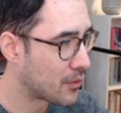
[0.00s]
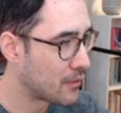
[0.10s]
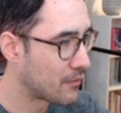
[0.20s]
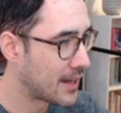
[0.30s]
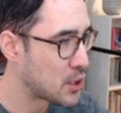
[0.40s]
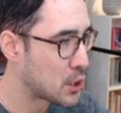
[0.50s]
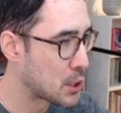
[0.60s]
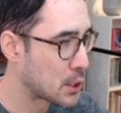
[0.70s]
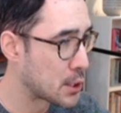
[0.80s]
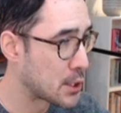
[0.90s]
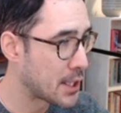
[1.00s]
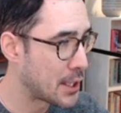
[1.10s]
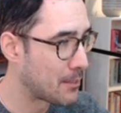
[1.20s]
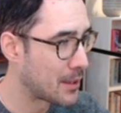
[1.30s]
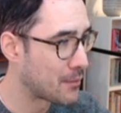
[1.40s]
inflation to
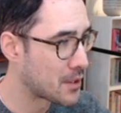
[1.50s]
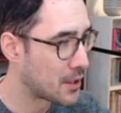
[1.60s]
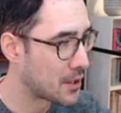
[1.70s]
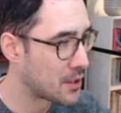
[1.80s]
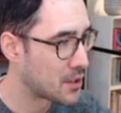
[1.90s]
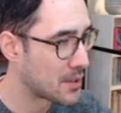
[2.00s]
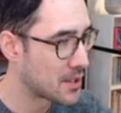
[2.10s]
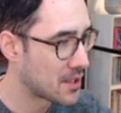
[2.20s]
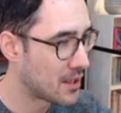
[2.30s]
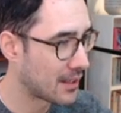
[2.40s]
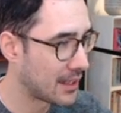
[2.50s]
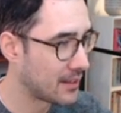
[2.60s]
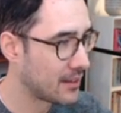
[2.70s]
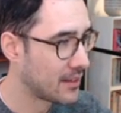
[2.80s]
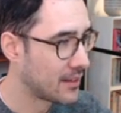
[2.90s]
sustainably return to its target.